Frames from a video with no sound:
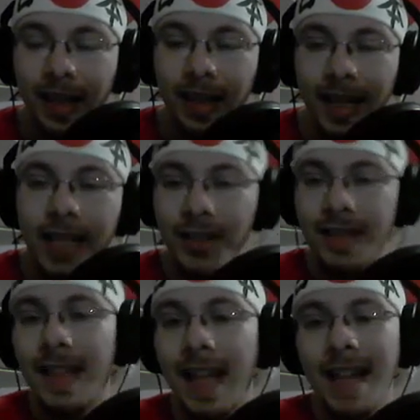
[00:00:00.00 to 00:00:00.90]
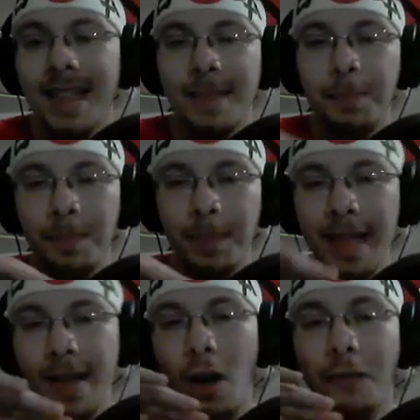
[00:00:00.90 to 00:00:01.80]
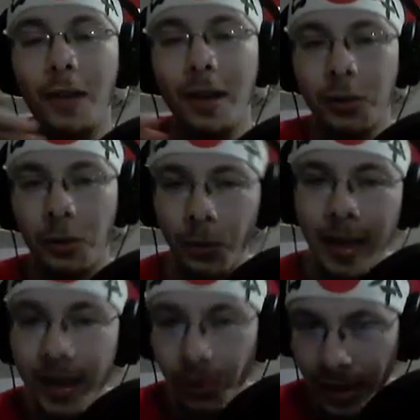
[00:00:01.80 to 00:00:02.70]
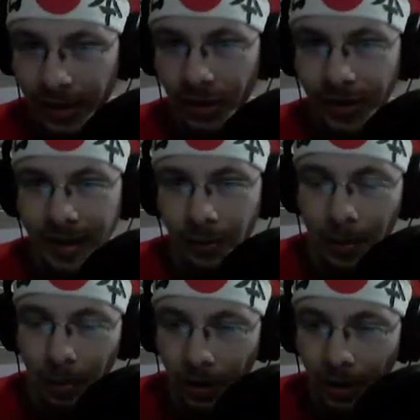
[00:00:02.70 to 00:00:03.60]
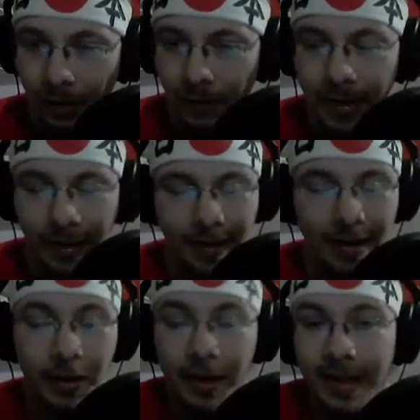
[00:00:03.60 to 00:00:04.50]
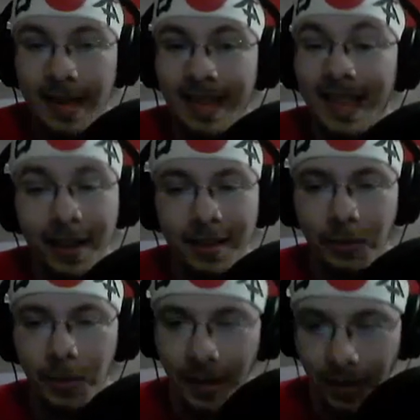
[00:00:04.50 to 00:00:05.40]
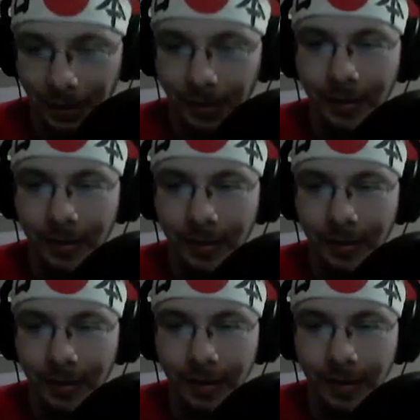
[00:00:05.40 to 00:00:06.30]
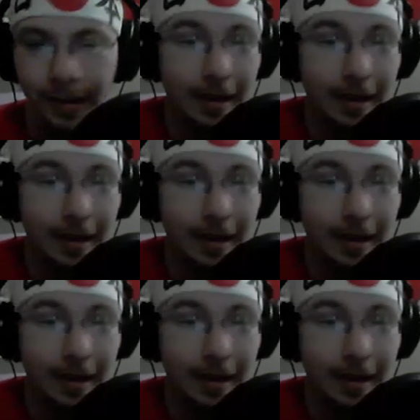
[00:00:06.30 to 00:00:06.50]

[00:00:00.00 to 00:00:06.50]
he just negates speed of 3 creatures that we put on the field. So there's nothing we can do. Nothing.